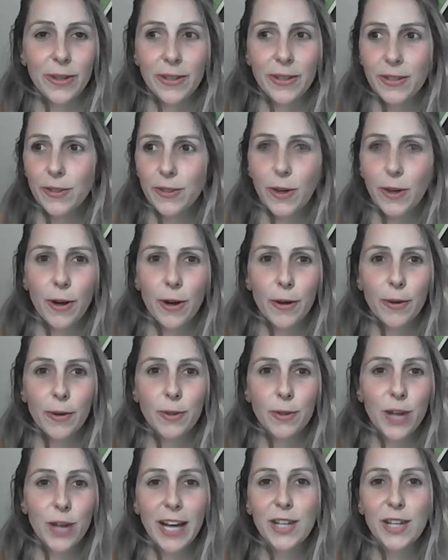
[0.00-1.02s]
go
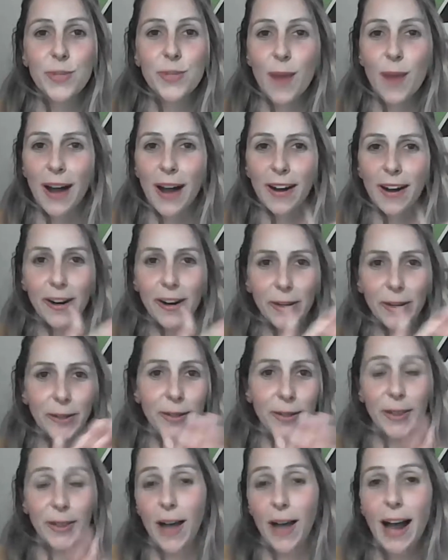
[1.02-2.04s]
change my
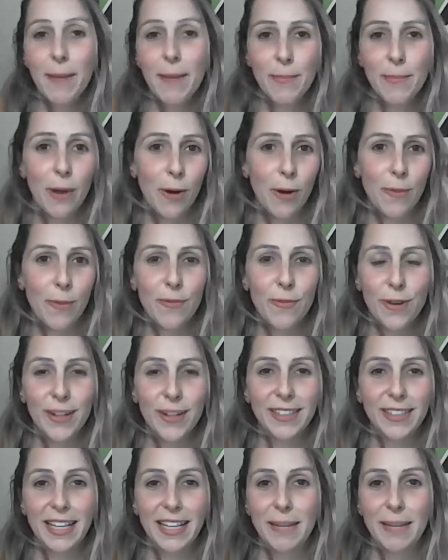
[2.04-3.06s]
own light bulb, for
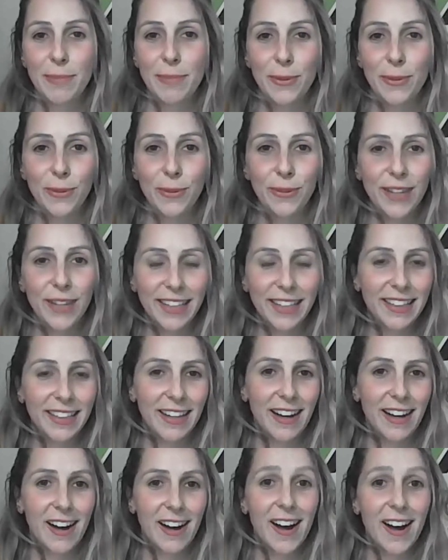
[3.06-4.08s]
example.
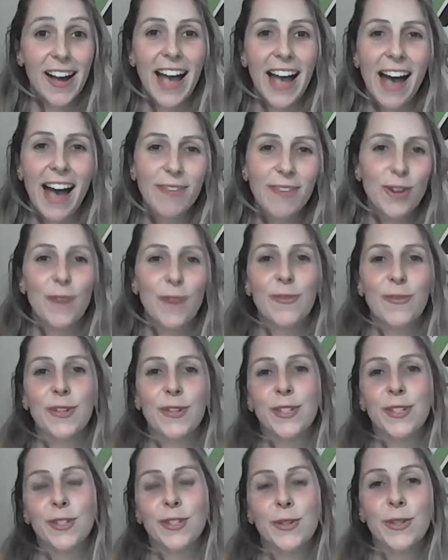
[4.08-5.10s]
I have
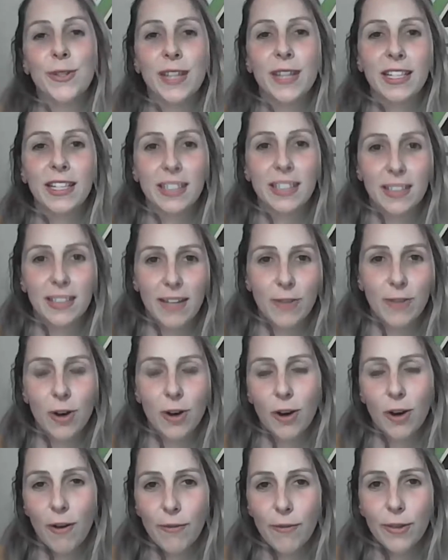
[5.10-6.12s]
confidence to do things because I've
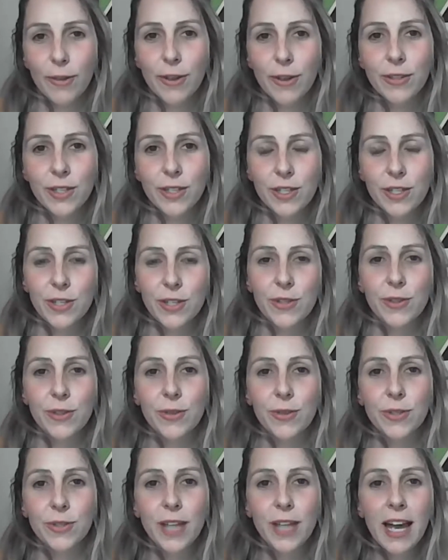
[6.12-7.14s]
got confidence to
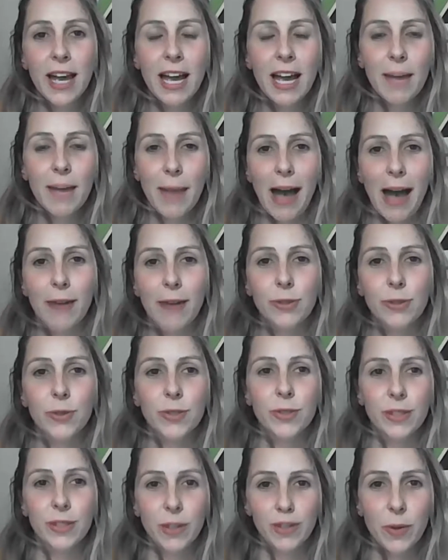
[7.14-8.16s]
use power
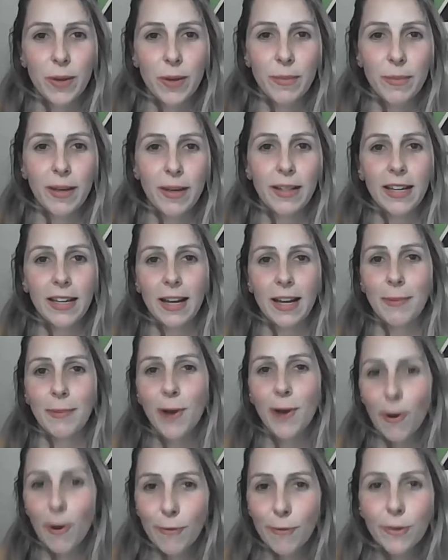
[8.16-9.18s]
tools and equipment, and I'm
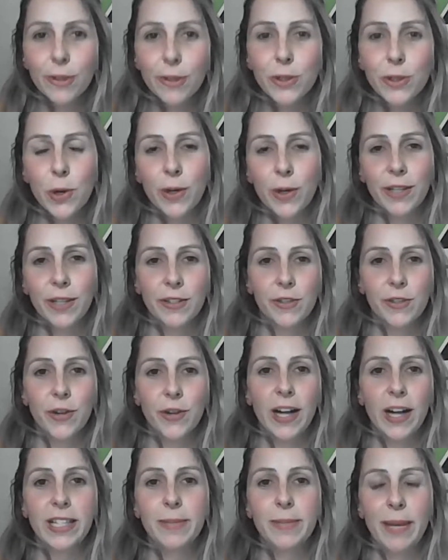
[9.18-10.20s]
confident talking to
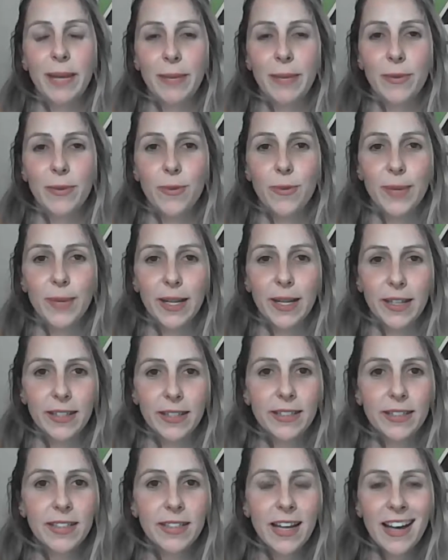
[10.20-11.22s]
tradespeople
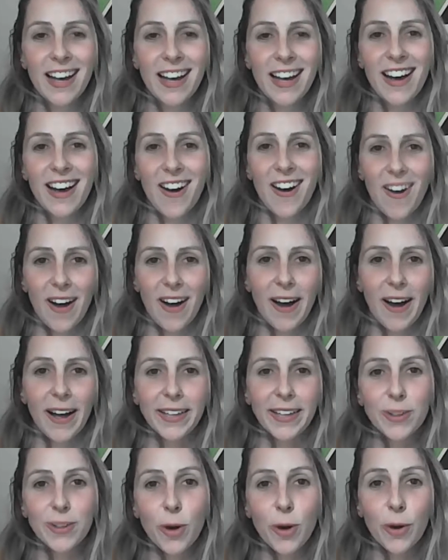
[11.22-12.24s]
because I
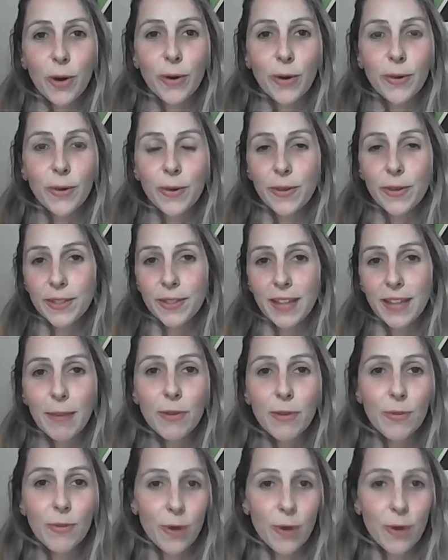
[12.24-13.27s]
know some
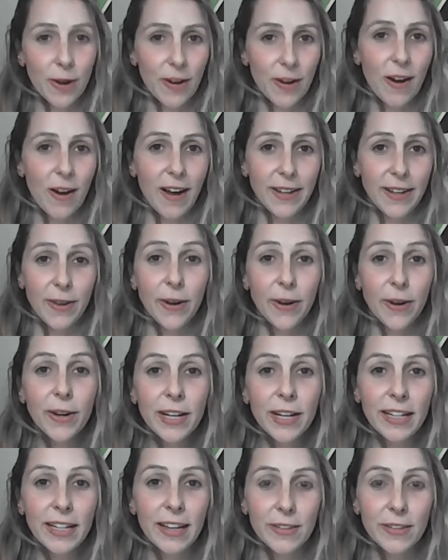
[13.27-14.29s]
of what I
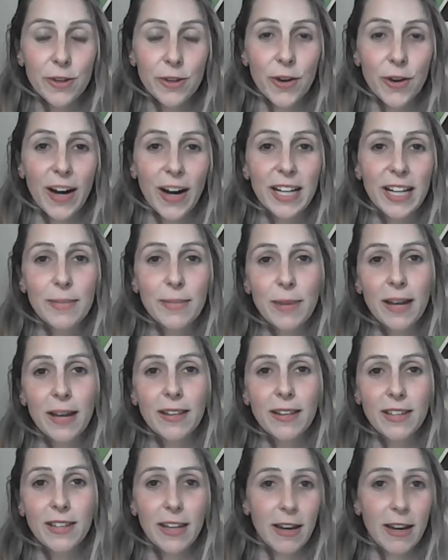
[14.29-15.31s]
know in other trades.
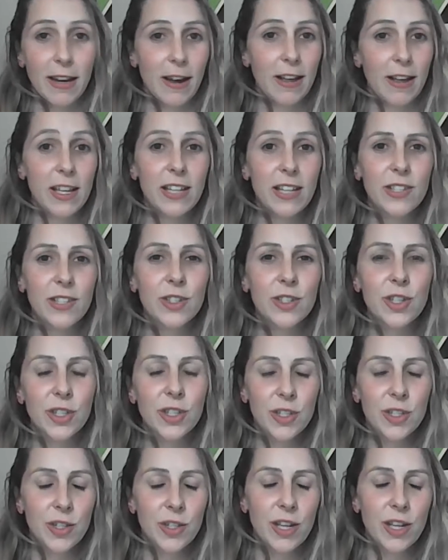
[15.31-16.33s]
But
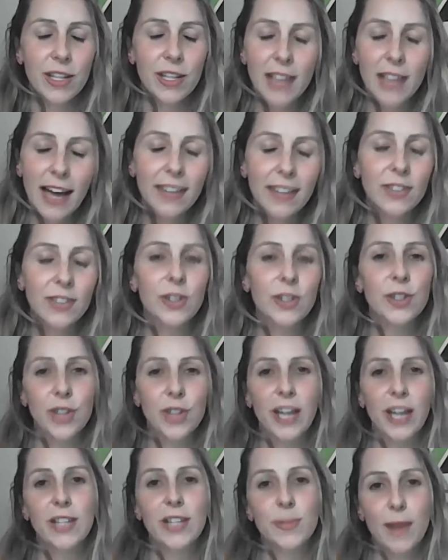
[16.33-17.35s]
it has
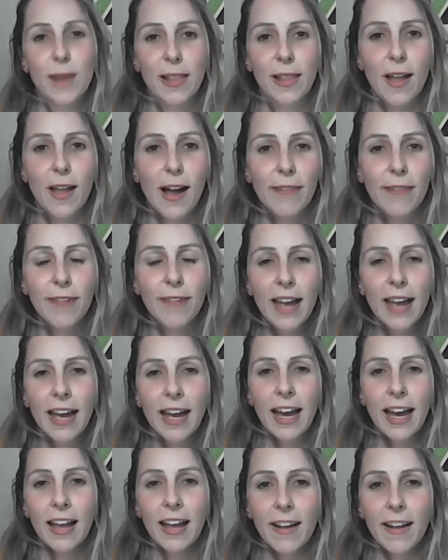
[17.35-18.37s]
just changed my life,
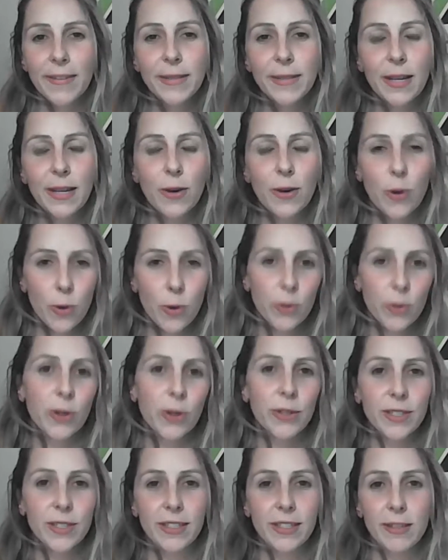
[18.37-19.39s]
and I see all
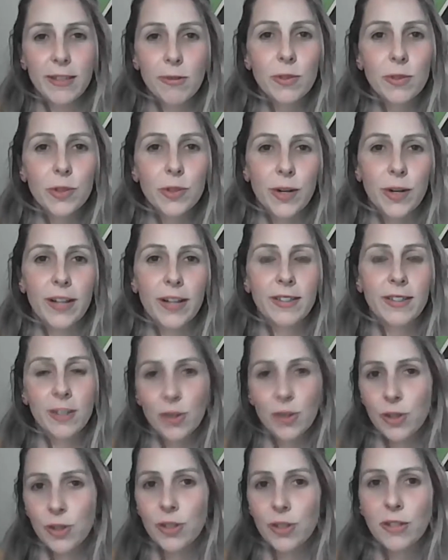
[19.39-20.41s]
those skills
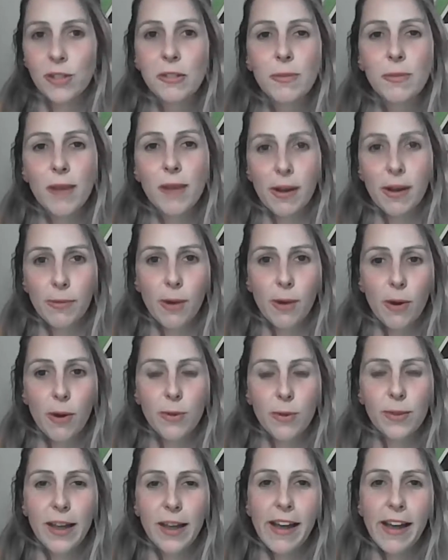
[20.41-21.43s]
transition into my
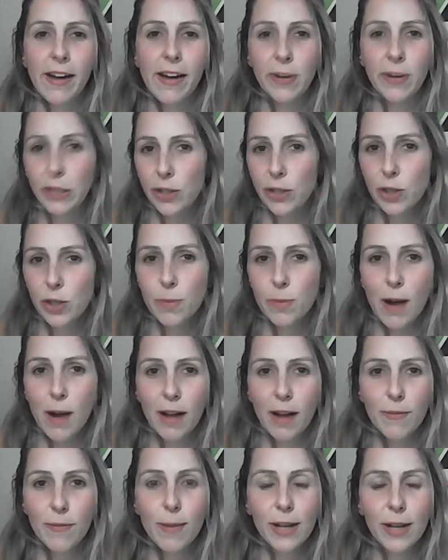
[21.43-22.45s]
role now. A huge
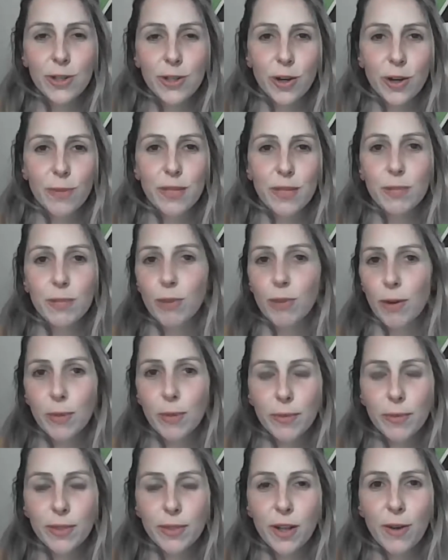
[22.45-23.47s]
part of my job is
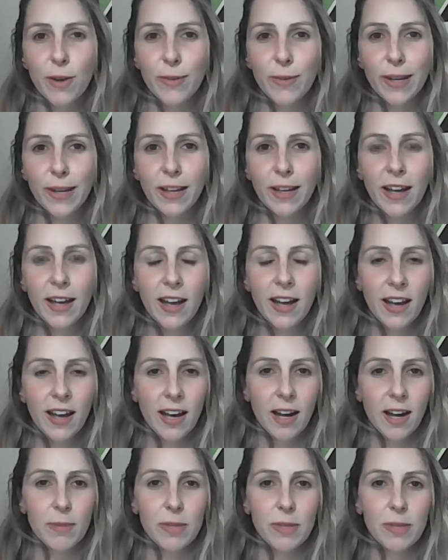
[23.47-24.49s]
problem solving.
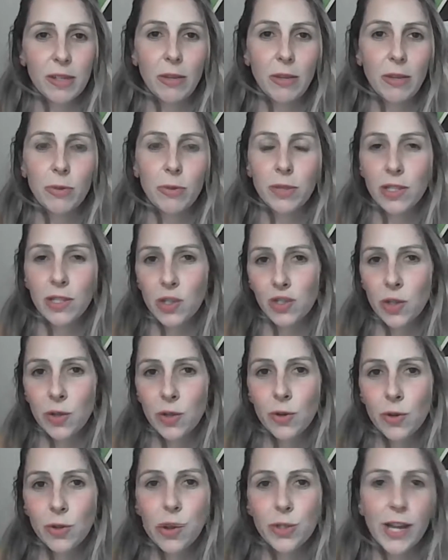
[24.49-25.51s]
I'm dealing with this
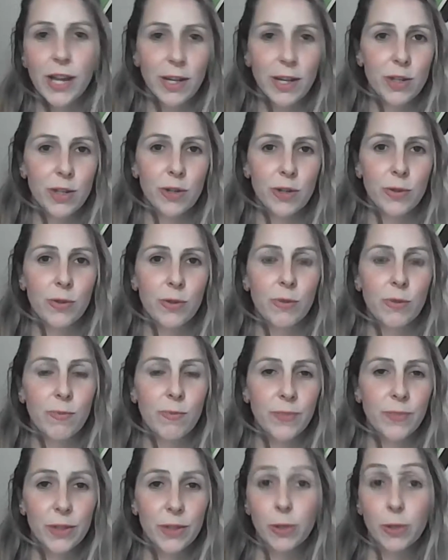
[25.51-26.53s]
huge national,
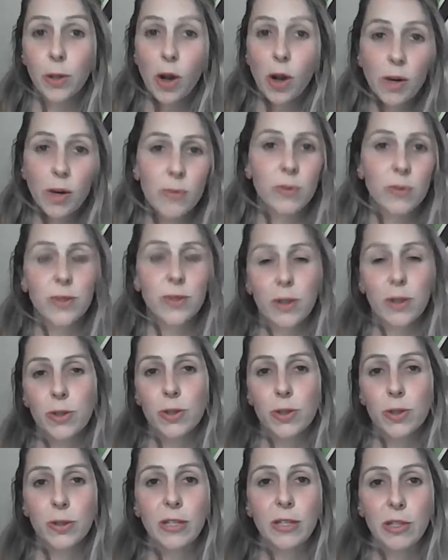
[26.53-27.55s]
global
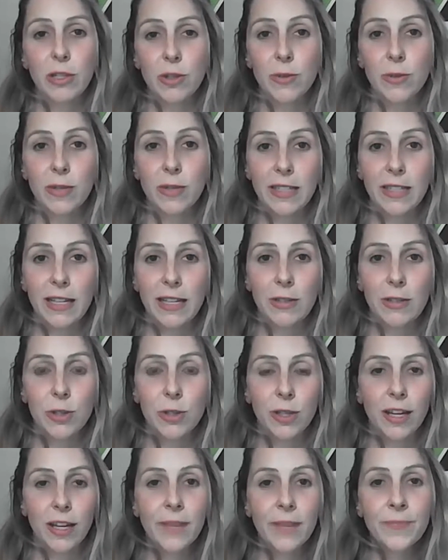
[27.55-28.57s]
social issue,
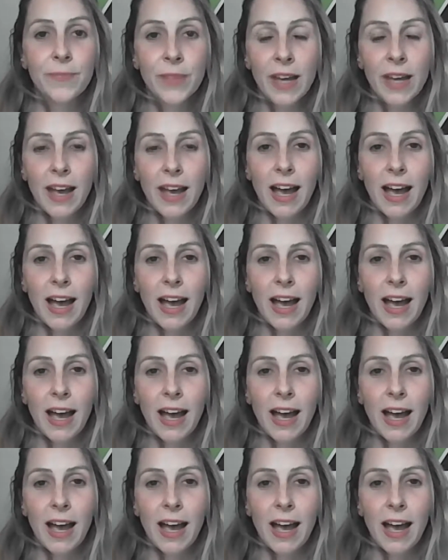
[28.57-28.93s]
essentially.